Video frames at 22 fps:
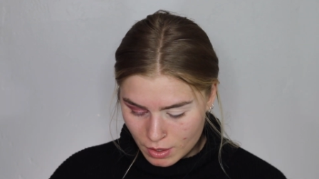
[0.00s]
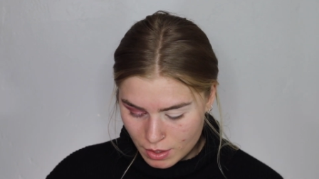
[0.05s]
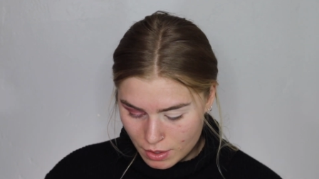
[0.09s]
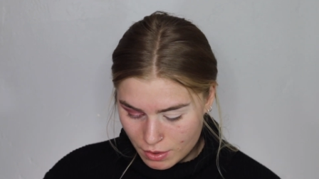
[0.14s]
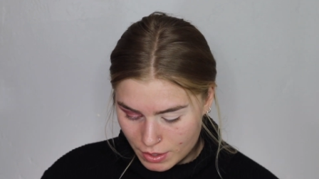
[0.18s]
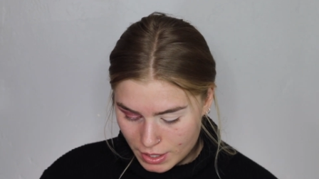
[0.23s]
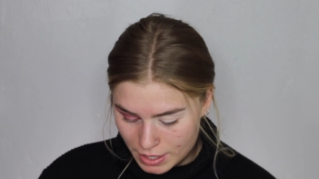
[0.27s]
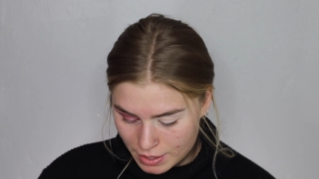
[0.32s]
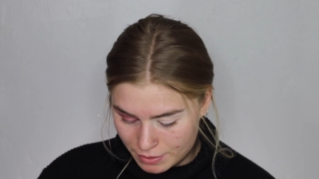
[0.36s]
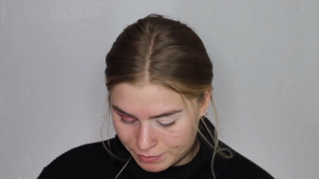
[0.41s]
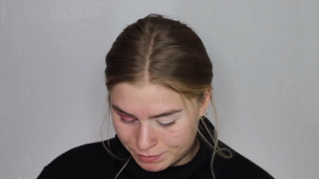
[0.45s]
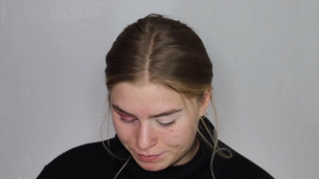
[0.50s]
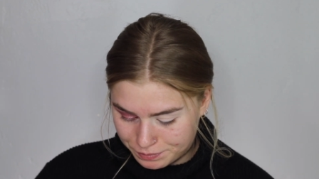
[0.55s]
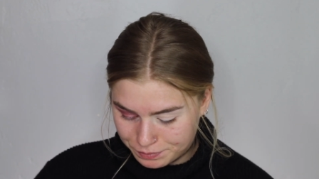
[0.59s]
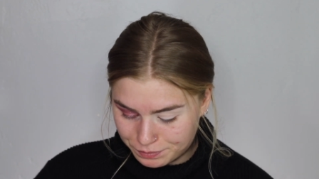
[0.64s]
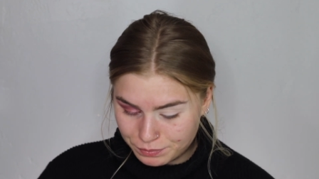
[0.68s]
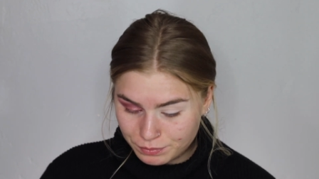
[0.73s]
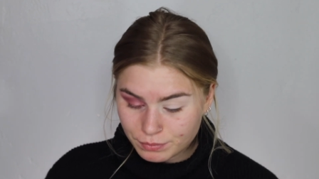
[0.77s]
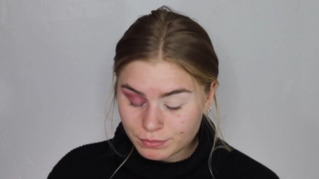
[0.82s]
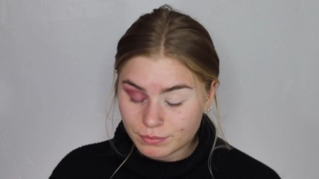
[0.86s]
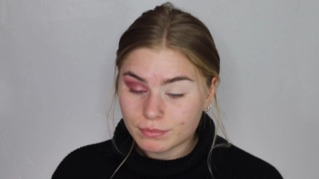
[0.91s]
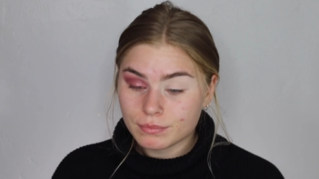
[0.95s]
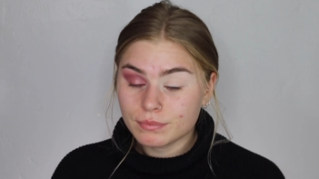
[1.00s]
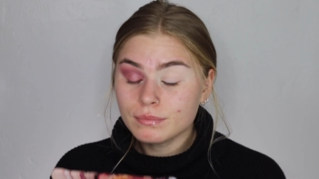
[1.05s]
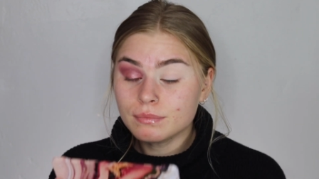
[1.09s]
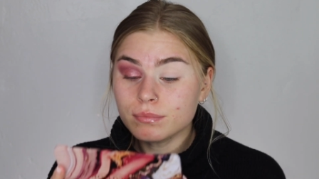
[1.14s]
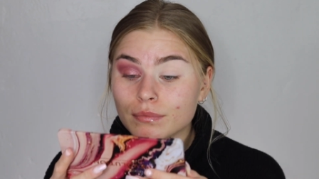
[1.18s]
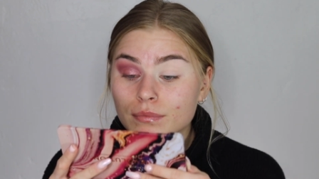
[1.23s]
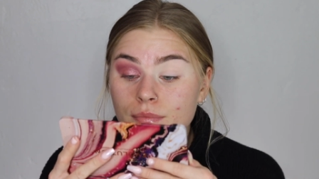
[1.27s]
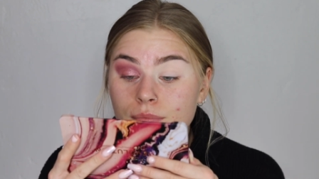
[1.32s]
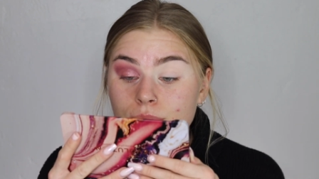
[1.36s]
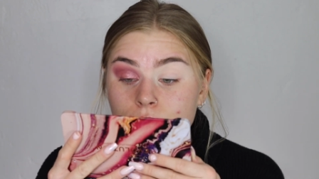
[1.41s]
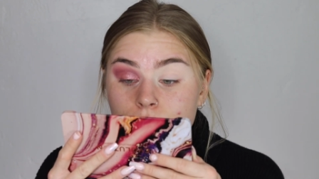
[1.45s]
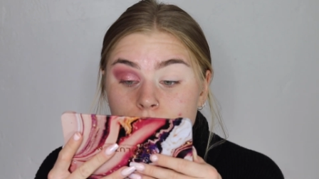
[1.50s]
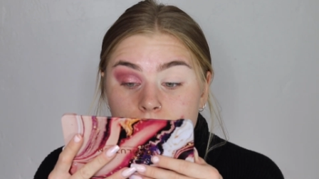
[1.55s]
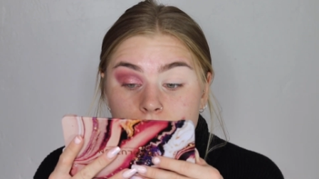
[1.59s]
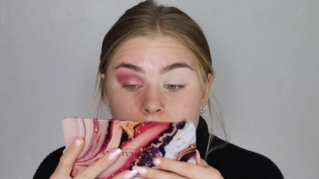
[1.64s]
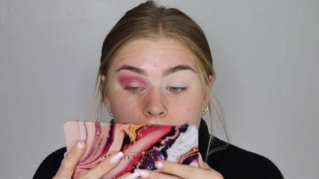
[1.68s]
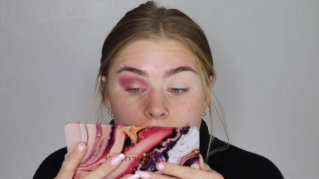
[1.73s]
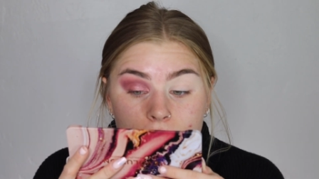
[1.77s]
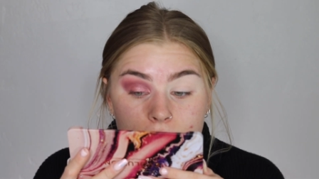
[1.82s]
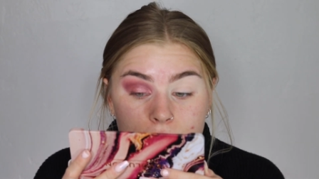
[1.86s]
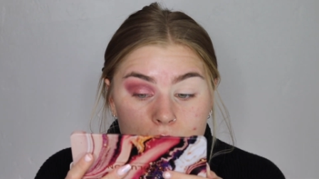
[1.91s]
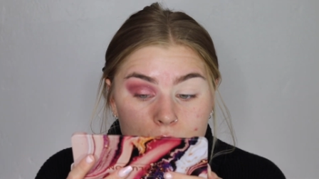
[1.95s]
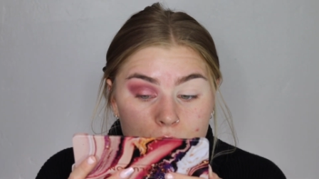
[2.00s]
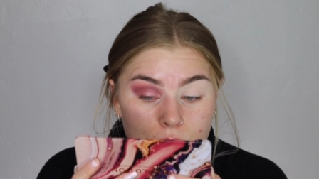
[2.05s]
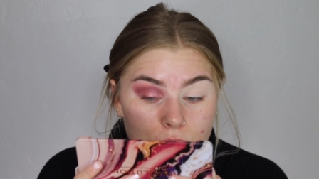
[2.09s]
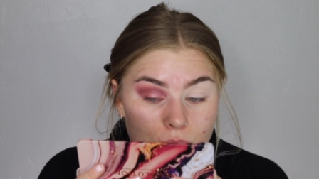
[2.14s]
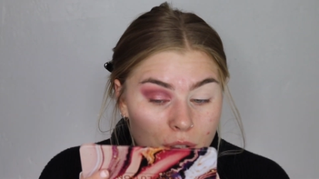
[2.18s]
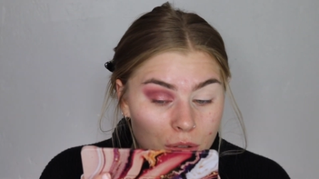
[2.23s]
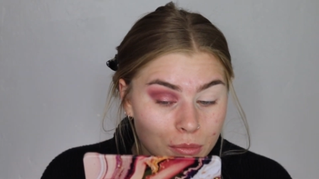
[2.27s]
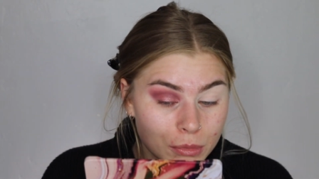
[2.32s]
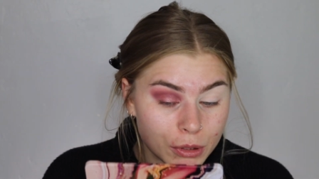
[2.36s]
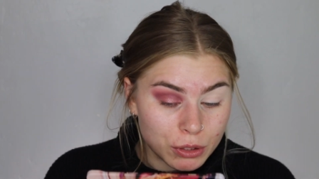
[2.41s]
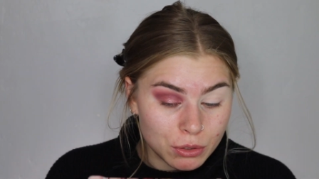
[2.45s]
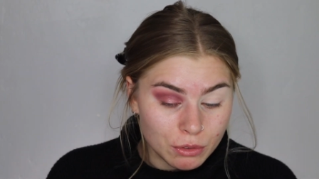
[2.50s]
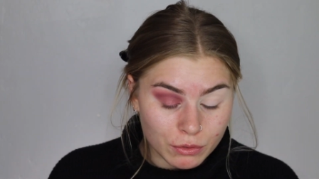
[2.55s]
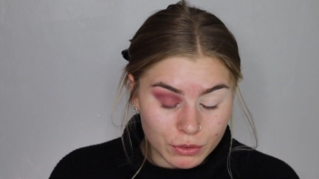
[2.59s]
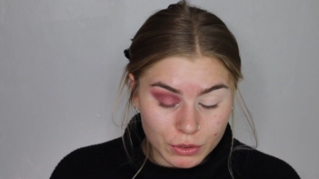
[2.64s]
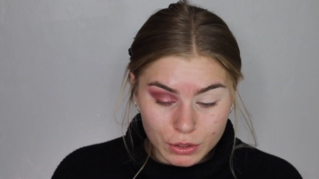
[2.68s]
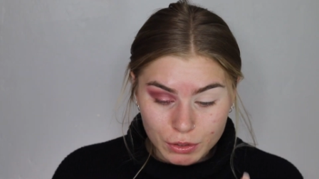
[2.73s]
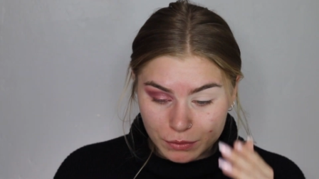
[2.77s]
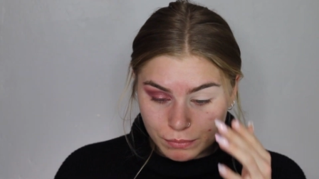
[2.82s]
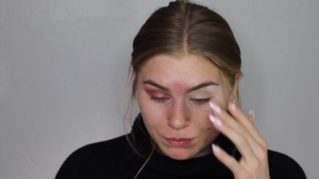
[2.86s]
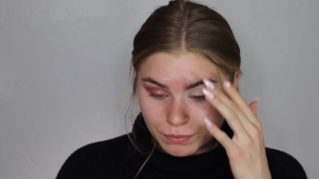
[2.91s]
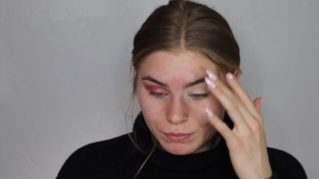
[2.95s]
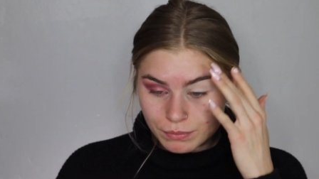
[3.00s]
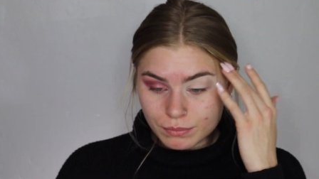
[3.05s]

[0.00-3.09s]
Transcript: Okay, that is so beautiful.